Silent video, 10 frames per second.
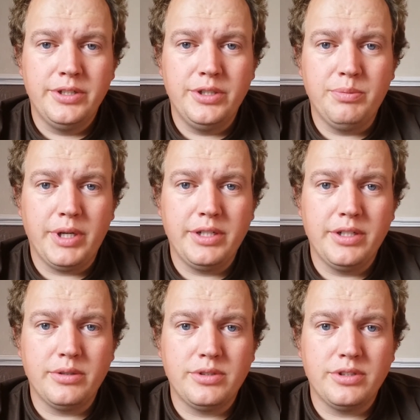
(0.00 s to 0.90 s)
You may
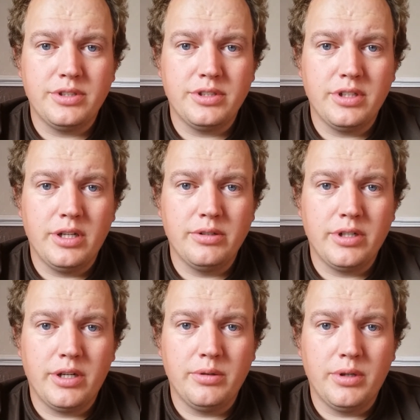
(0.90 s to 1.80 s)
notice this
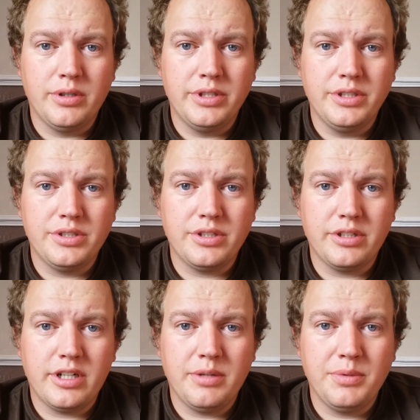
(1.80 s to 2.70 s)
logo on
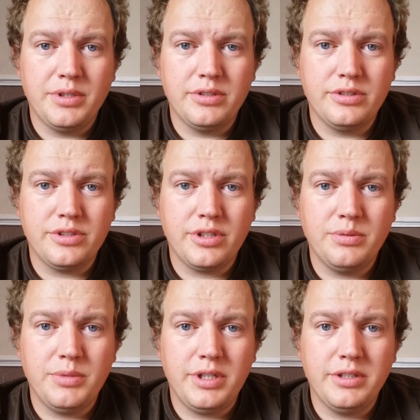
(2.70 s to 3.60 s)
Instagram and also
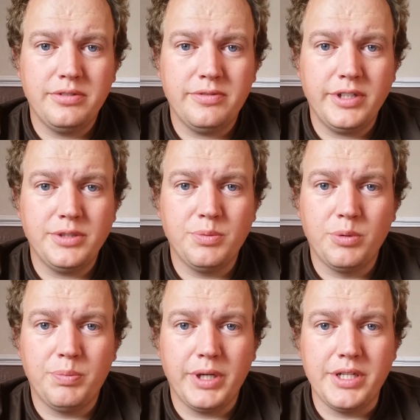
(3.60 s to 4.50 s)
my
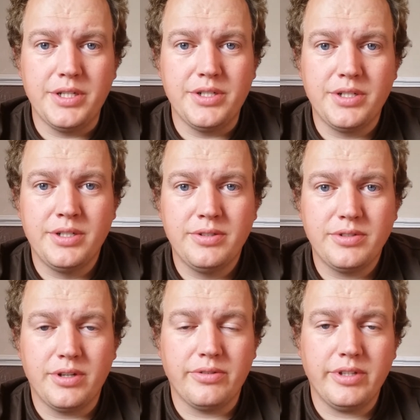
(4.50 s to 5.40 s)
Facebook page.
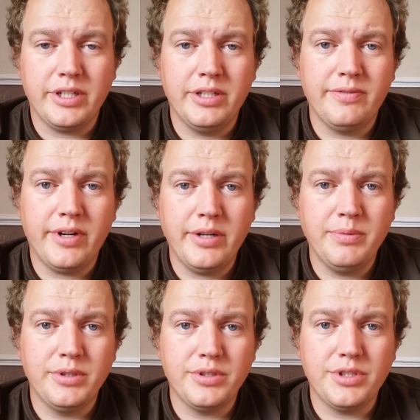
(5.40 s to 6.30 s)
So thank you very
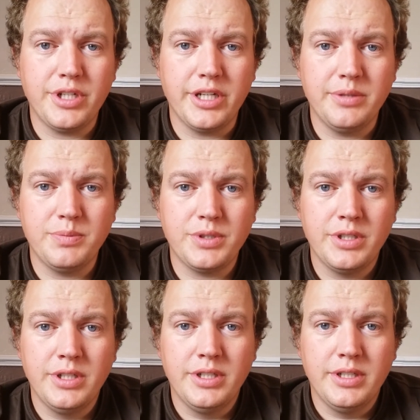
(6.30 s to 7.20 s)
much, James.
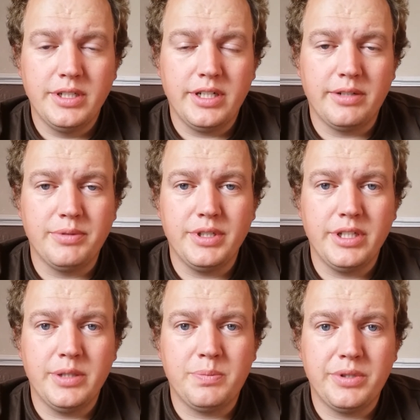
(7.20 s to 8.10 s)
I
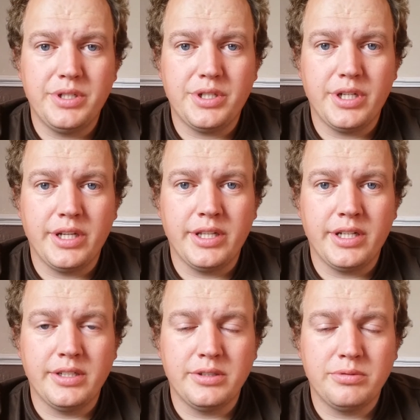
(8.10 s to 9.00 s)
really appreciate
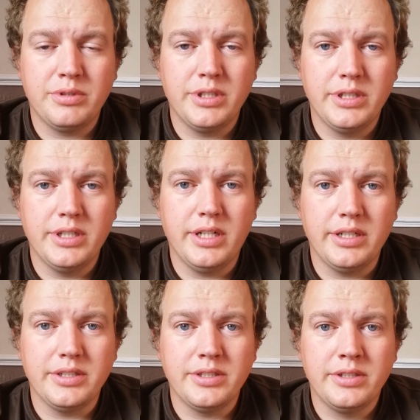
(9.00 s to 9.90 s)
that. That's really
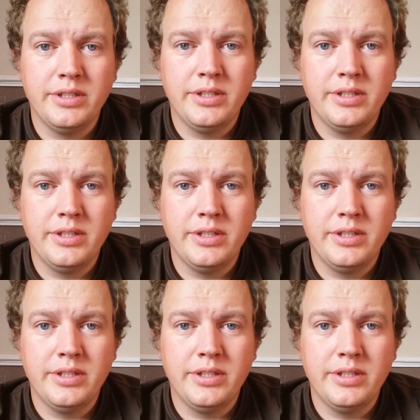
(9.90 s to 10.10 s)
nice.